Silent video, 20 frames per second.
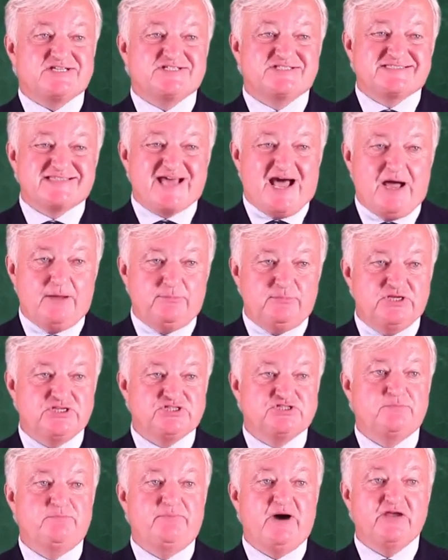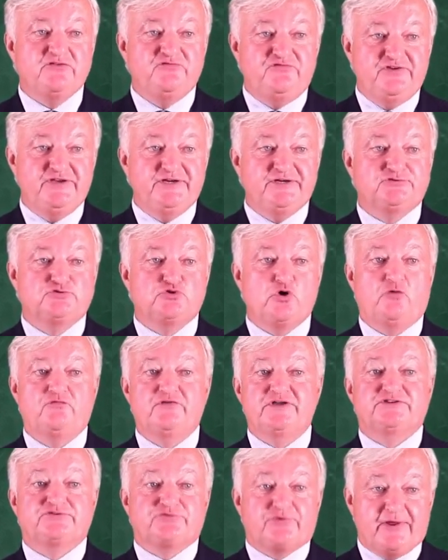established by virtue
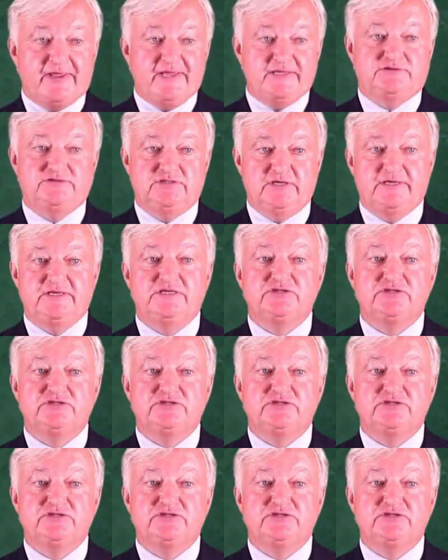of a treaty,